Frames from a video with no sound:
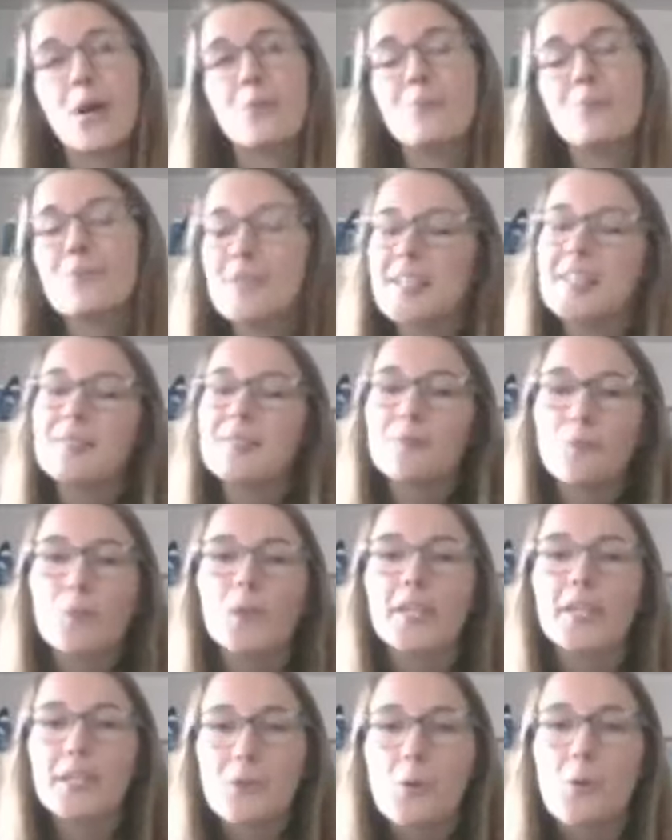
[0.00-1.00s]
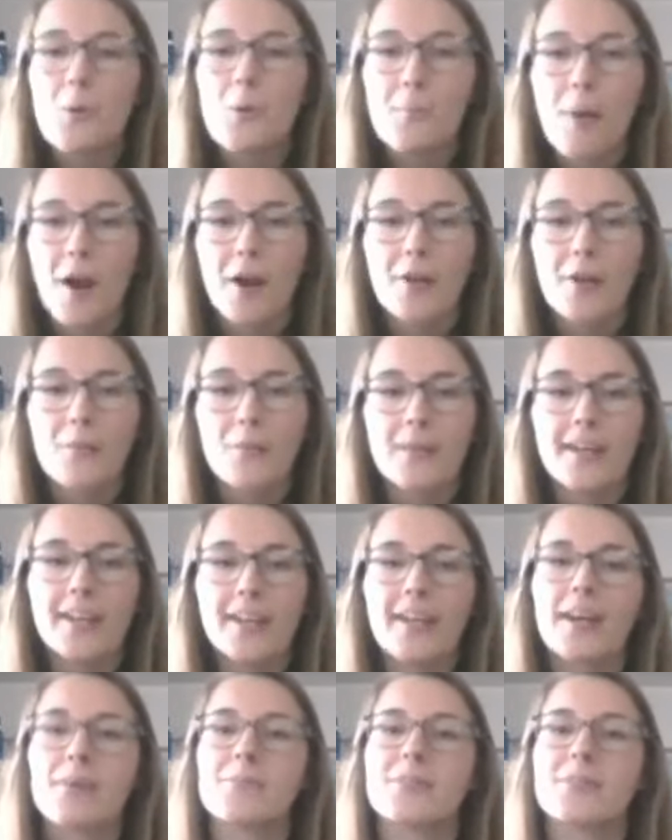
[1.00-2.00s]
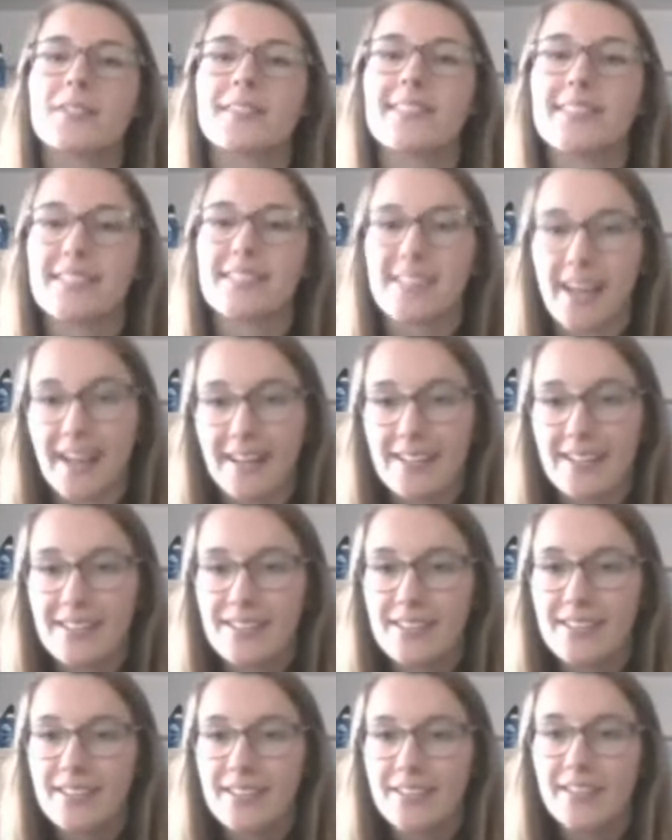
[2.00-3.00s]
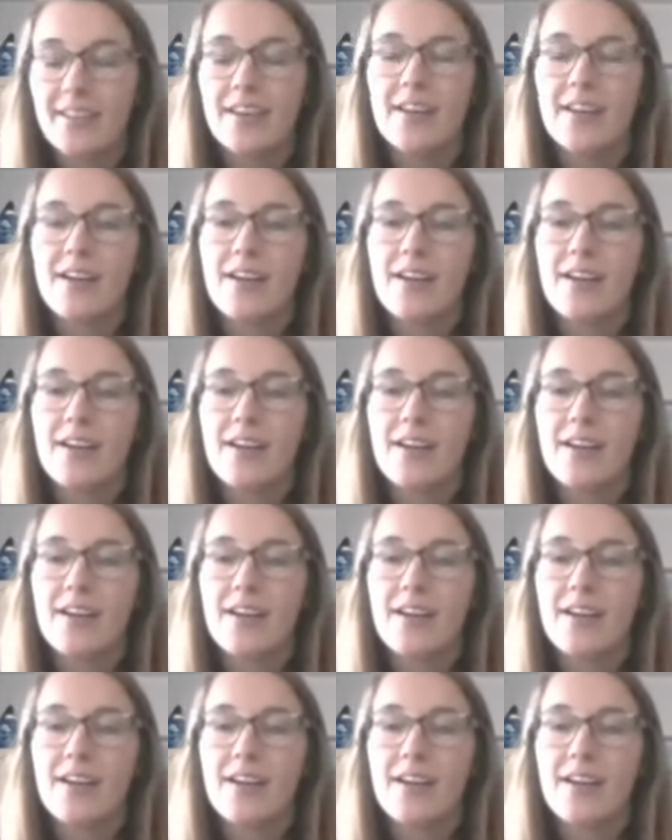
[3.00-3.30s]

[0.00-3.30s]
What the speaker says: A really, really cool part when it comes to the science